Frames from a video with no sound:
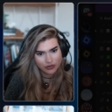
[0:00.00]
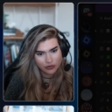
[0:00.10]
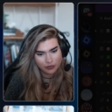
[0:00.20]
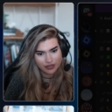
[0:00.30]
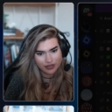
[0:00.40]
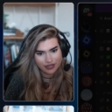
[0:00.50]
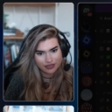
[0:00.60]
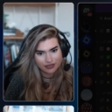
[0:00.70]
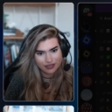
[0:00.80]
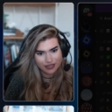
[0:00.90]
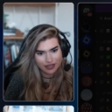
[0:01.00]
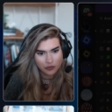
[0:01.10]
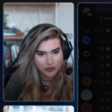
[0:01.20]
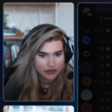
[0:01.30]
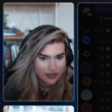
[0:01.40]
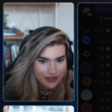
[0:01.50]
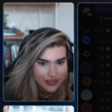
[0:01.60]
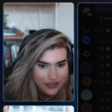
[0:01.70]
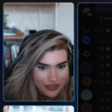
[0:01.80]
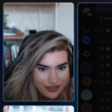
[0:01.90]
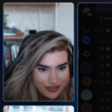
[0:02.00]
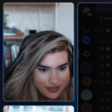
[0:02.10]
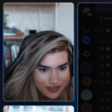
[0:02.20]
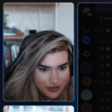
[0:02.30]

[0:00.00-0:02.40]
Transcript: super nice. Like I have almost nothing to